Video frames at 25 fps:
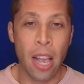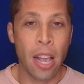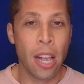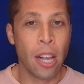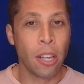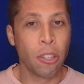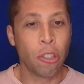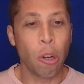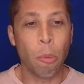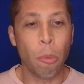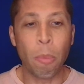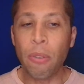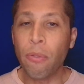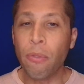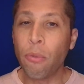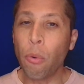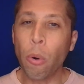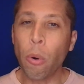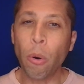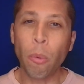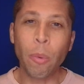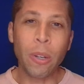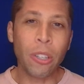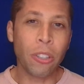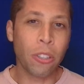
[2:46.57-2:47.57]
So
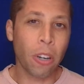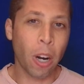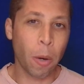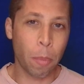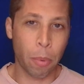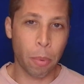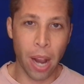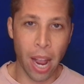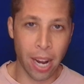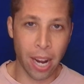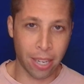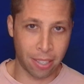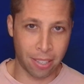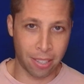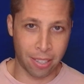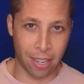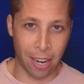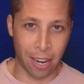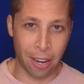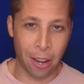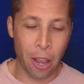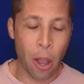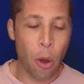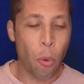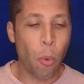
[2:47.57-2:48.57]
before we start practicing
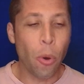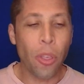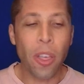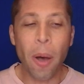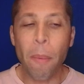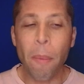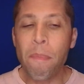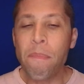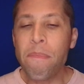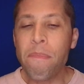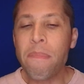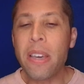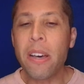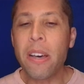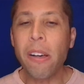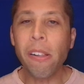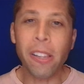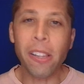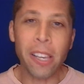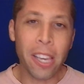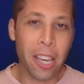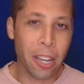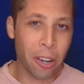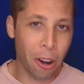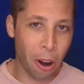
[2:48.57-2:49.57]
with a
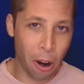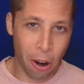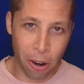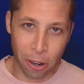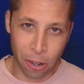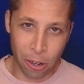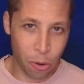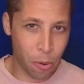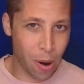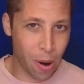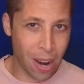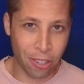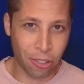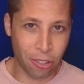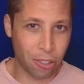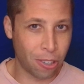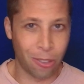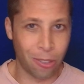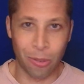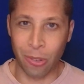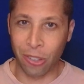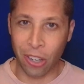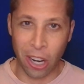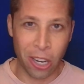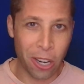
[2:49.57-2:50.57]
million hard questions,
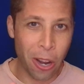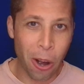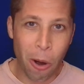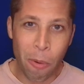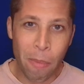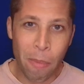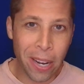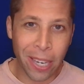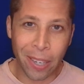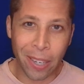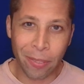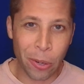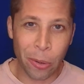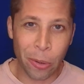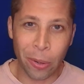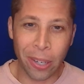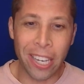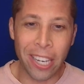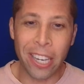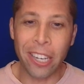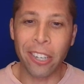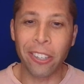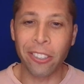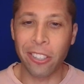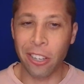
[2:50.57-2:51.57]
which I know many of you are
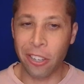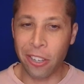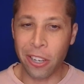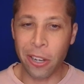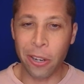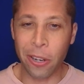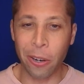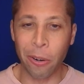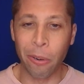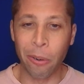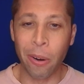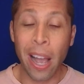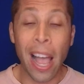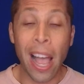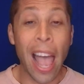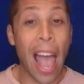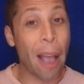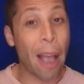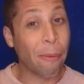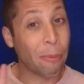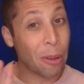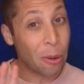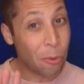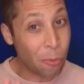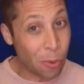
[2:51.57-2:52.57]
eager to do, and
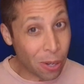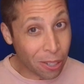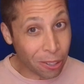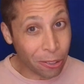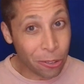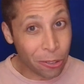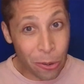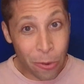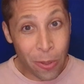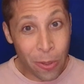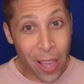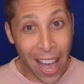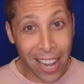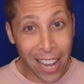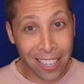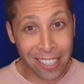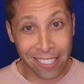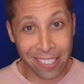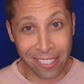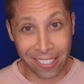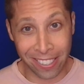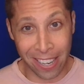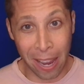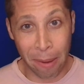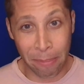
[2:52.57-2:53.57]
we will do that in
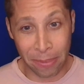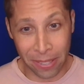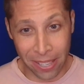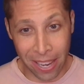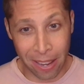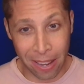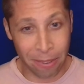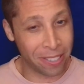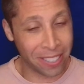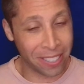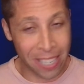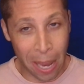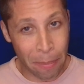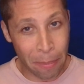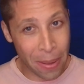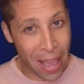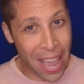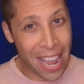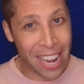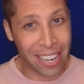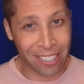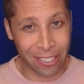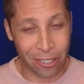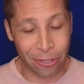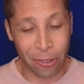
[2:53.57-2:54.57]
step, step
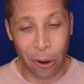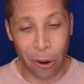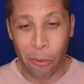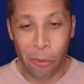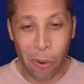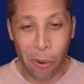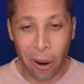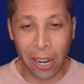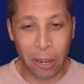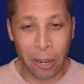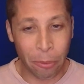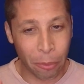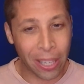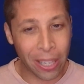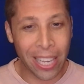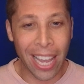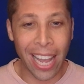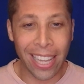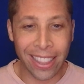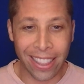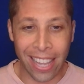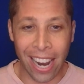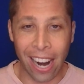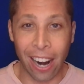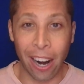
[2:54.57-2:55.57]
eight, so don't worry, we'll
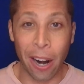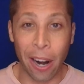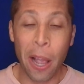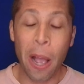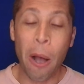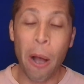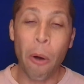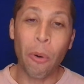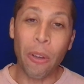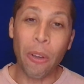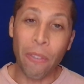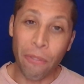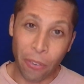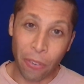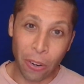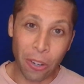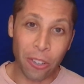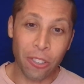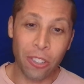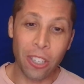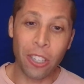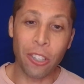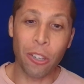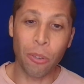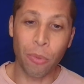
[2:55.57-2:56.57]
get there. We first
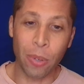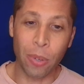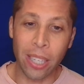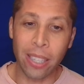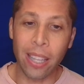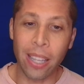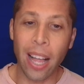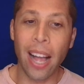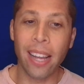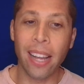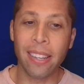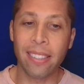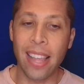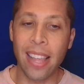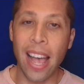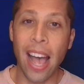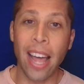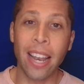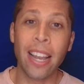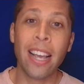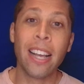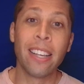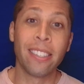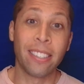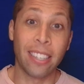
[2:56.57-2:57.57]
need to realize that
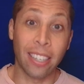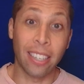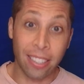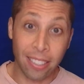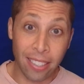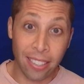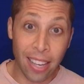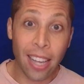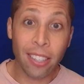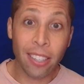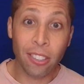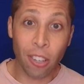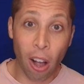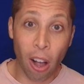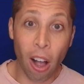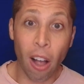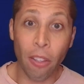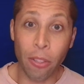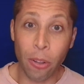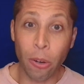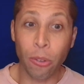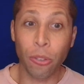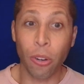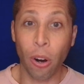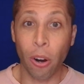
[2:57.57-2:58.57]
success on
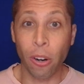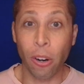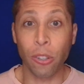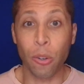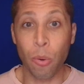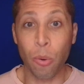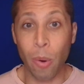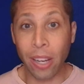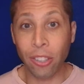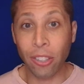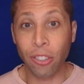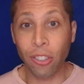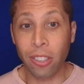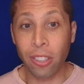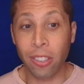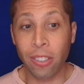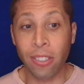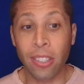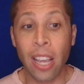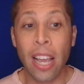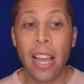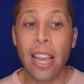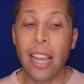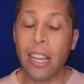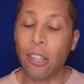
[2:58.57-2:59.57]
those hard questions
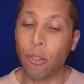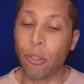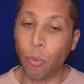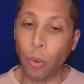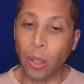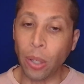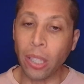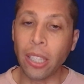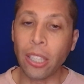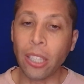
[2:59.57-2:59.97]
is really